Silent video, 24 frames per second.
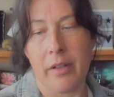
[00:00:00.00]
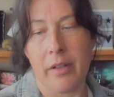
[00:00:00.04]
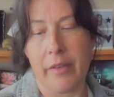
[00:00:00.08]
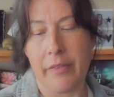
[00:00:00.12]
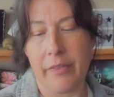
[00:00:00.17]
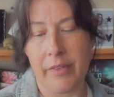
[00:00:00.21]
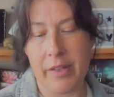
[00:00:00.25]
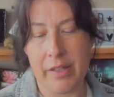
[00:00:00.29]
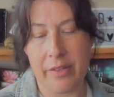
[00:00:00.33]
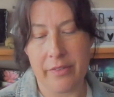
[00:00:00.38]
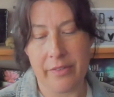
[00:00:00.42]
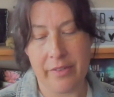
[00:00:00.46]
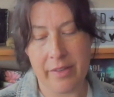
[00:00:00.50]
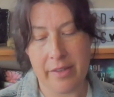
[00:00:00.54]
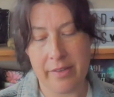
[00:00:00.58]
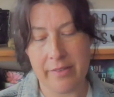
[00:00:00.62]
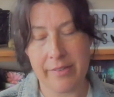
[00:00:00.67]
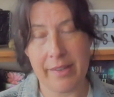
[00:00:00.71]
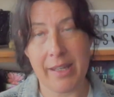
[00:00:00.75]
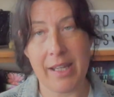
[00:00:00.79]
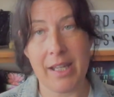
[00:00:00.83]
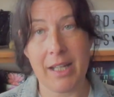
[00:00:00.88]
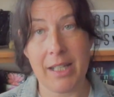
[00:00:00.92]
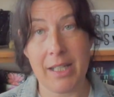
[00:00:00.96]
This is
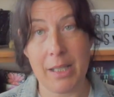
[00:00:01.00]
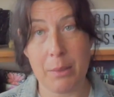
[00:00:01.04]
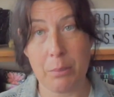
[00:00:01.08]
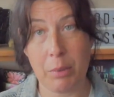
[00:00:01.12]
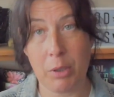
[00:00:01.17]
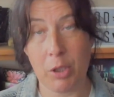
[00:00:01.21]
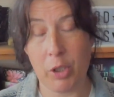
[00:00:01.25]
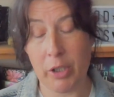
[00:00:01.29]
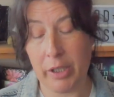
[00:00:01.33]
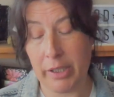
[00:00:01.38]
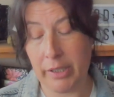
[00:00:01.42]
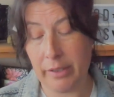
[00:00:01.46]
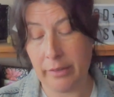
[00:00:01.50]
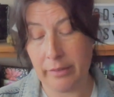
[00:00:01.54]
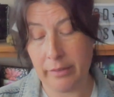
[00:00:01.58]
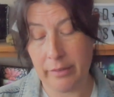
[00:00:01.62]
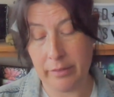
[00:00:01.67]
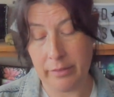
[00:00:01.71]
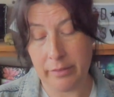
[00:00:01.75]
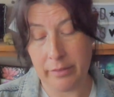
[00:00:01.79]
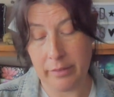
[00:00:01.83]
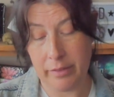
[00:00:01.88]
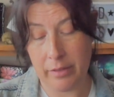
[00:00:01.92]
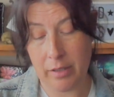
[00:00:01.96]
a lip liner.
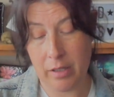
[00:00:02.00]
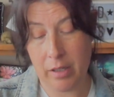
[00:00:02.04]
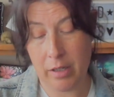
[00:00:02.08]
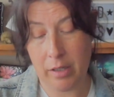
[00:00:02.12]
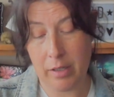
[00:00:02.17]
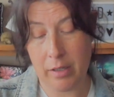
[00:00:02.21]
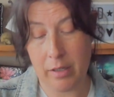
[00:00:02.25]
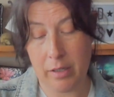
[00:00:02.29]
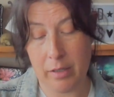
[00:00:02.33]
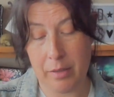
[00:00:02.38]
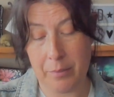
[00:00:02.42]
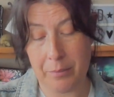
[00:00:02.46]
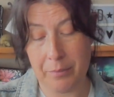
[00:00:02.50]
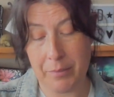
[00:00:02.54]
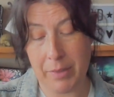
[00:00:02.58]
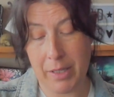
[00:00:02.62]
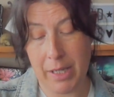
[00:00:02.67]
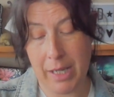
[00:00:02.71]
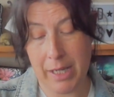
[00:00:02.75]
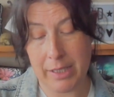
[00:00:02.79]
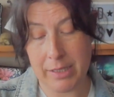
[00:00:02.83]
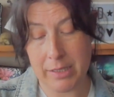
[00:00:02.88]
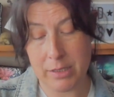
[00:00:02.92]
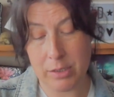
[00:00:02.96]
And
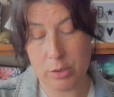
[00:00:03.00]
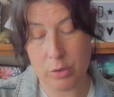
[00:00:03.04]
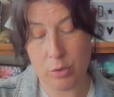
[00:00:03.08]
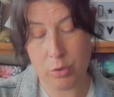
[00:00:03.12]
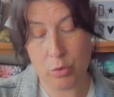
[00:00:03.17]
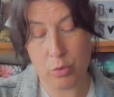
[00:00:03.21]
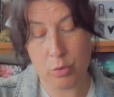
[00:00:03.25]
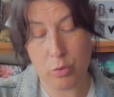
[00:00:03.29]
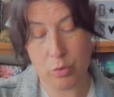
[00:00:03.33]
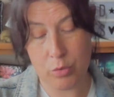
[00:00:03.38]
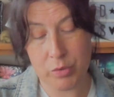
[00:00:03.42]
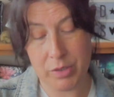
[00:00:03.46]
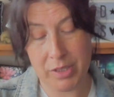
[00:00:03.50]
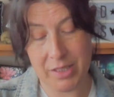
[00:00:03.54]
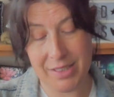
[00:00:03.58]
it's called